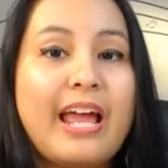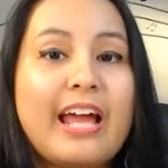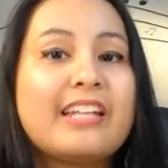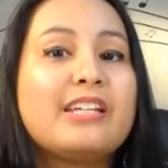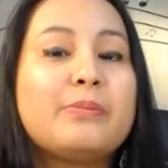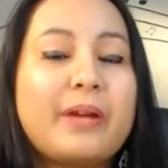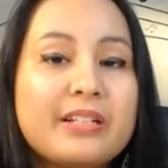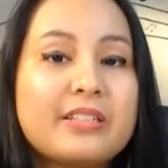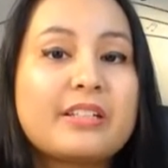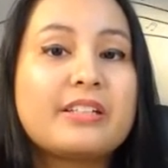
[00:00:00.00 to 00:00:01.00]
and he
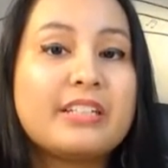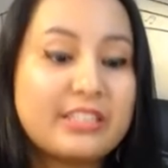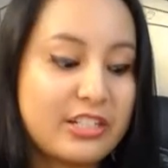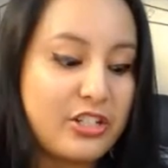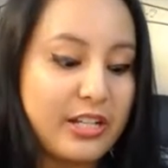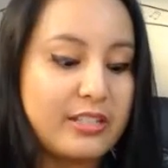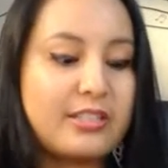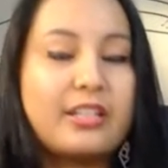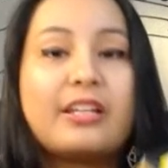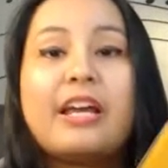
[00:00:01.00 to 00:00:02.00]
basically
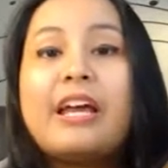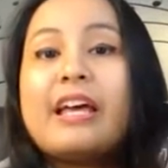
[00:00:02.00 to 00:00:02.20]
suggested